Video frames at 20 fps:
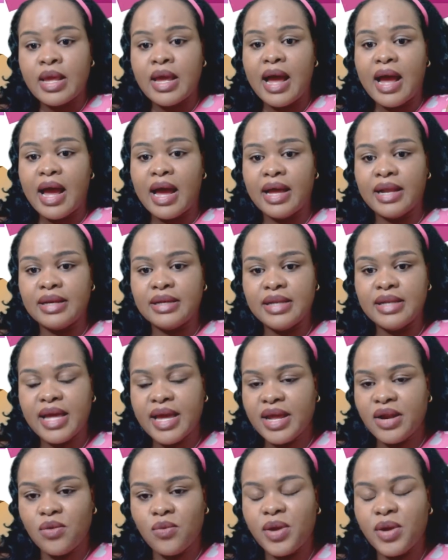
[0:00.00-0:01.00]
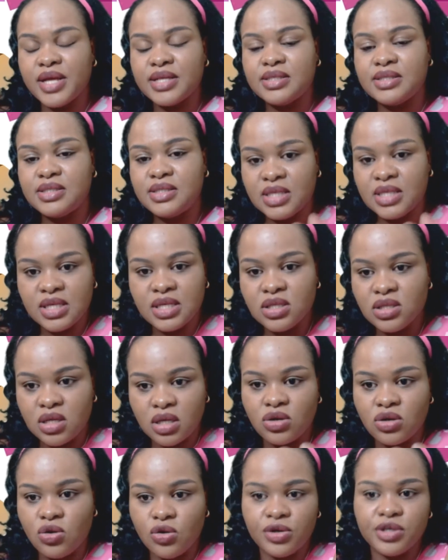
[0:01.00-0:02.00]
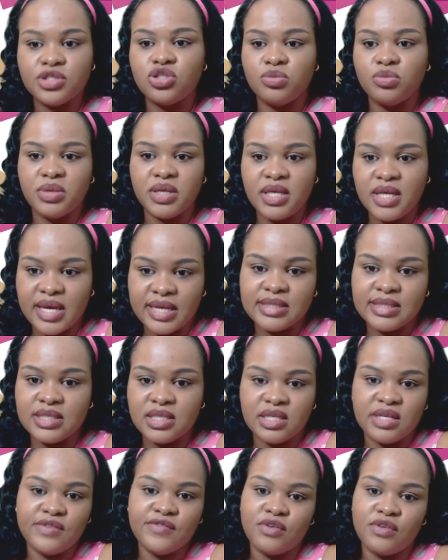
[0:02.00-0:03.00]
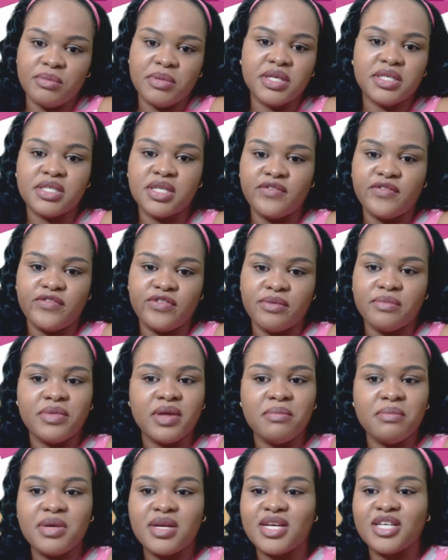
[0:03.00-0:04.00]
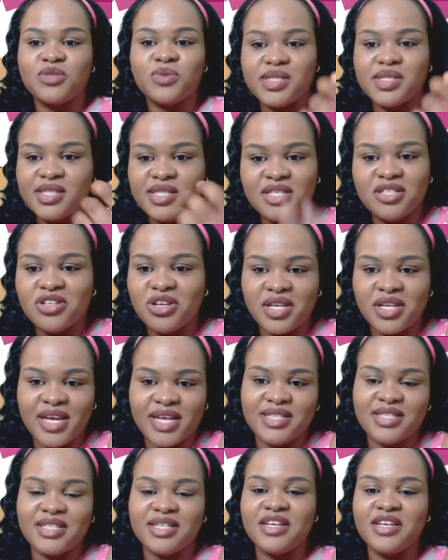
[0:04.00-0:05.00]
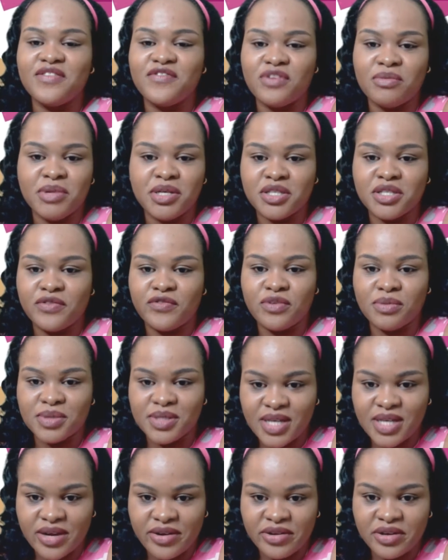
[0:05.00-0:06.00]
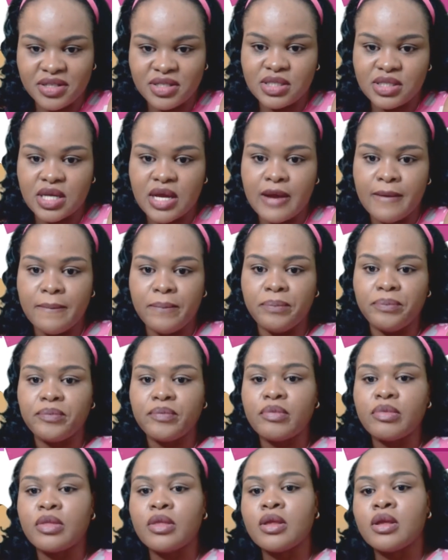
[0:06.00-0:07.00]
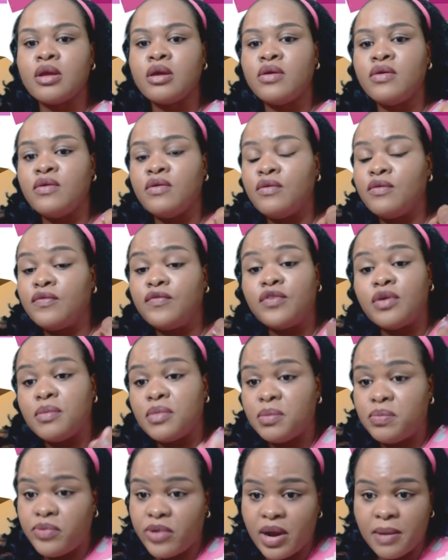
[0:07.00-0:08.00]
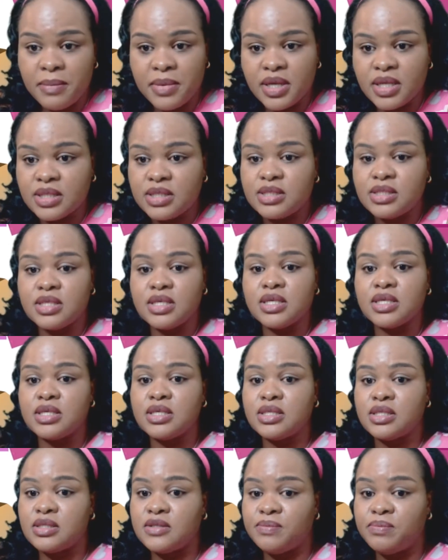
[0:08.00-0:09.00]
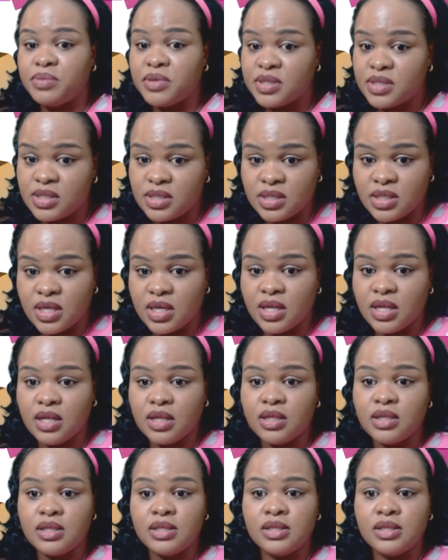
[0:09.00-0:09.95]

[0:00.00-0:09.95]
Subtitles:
and then we're still not going to be getting the information from them, because we're still not getting the information from Skerrit's, from the Prime Minister's personal